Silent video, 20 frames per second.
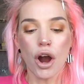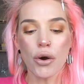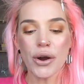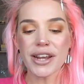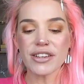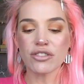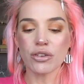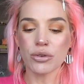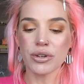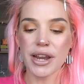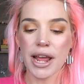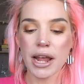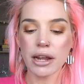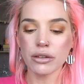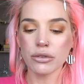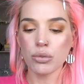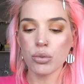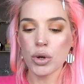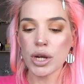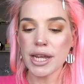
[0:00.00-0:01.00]
Okay, so
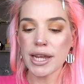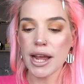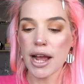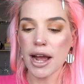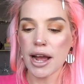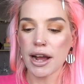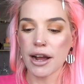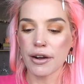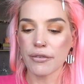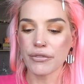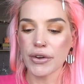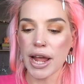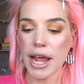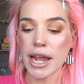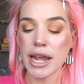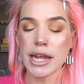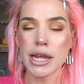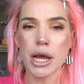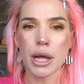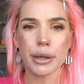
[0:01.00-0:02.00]
next we have
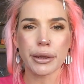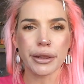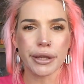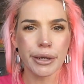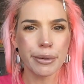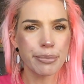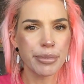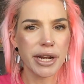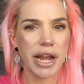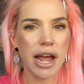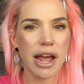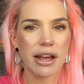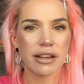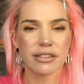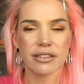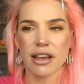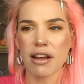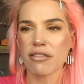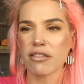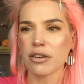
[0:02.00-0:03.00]
a lip
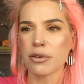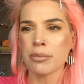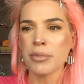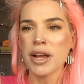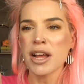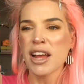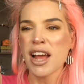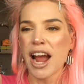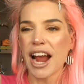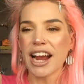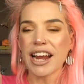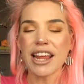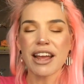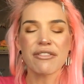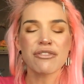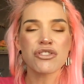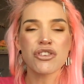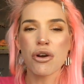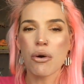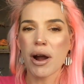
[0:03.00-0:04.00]
care serum. I
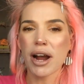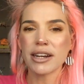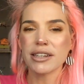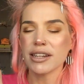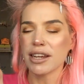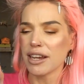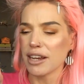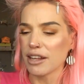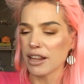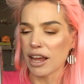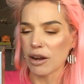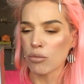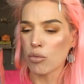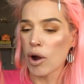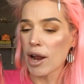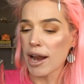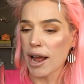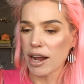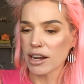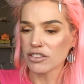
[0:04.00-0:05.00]
have no idea like
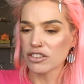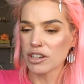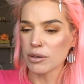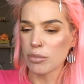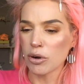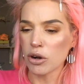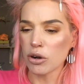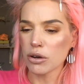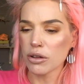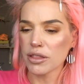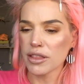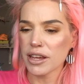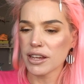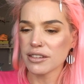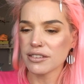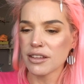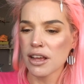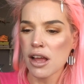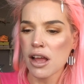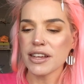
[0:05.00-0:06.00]
when I actually bought
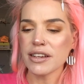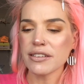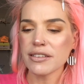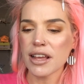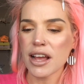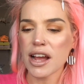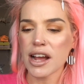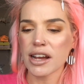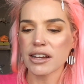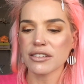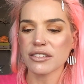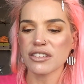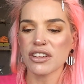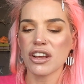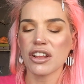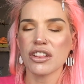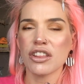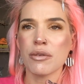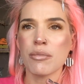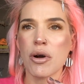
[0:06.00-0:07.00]
this. This has
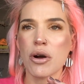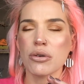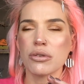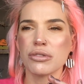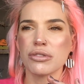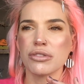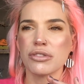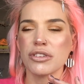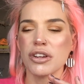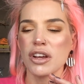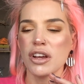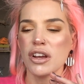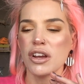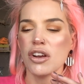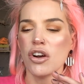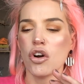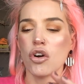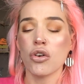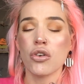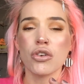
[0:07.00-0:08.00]
the most
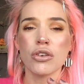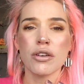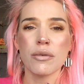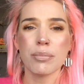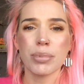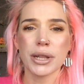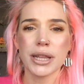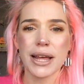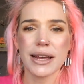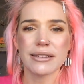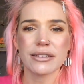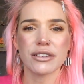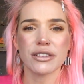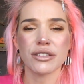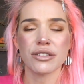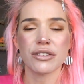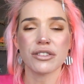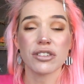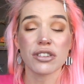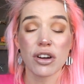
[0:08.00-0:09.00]

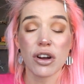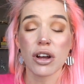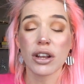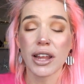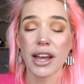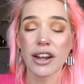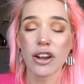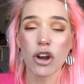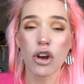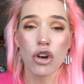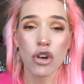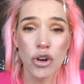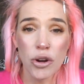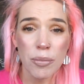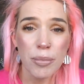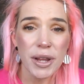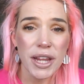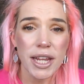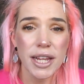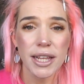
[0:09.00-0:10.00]
unpleasant, like
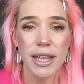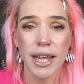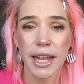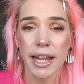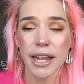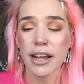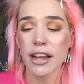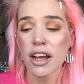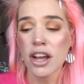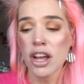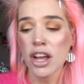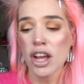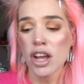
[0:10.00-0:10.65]
unappealing